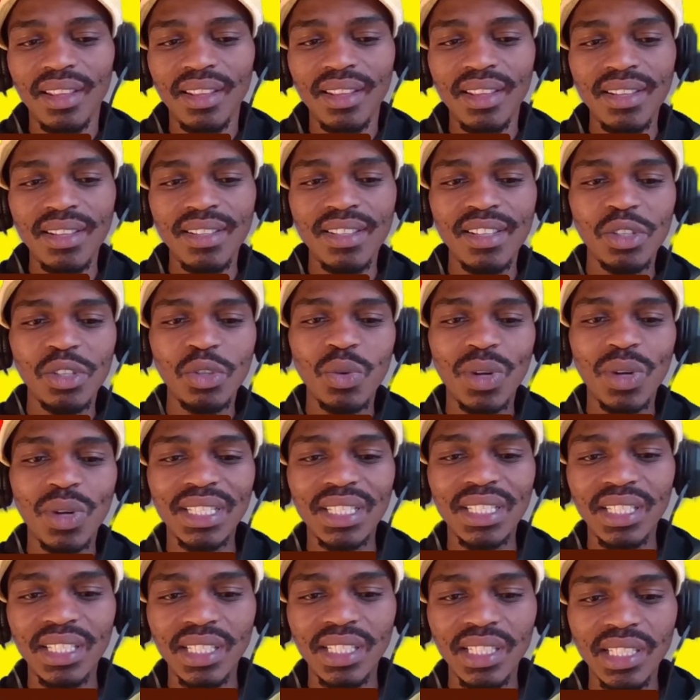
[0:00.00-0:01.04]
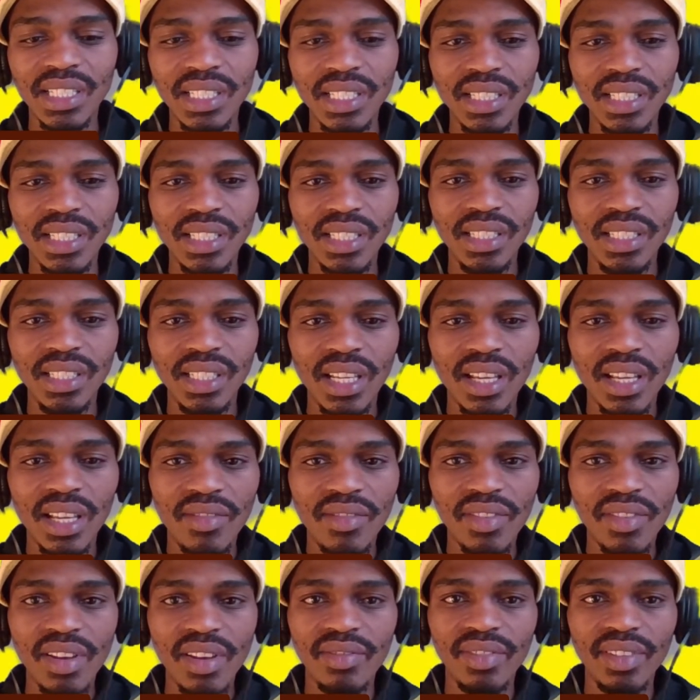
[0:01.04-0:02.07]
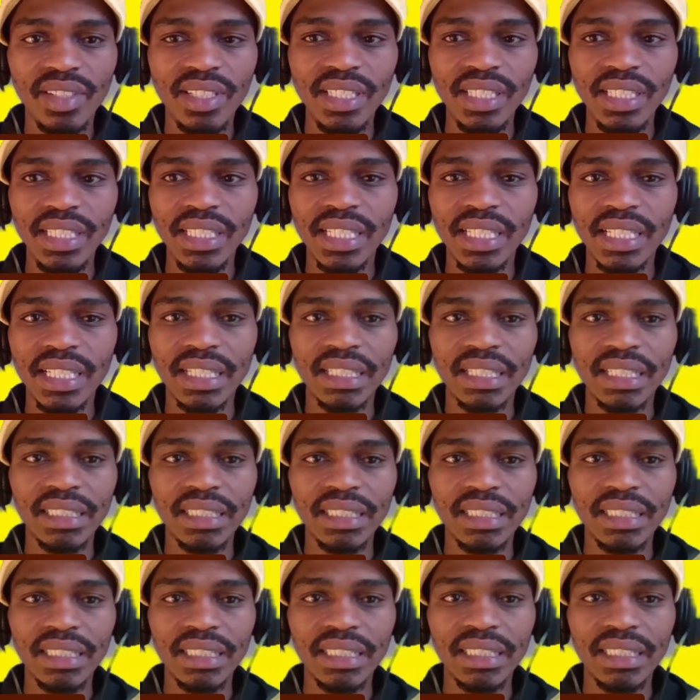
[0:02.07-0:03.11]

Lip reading: he's a Swatini EFF leader.